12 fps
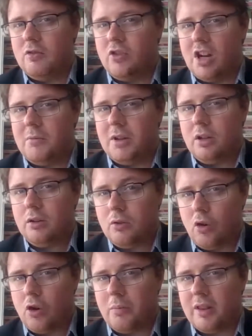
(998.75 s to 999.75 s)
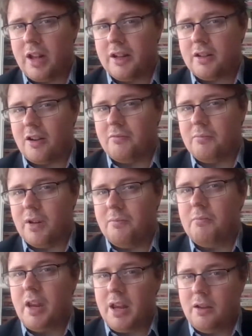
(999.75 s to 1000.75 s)
Jeremy Corbyn led government
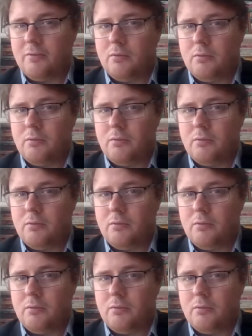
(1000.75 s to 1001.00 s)
may have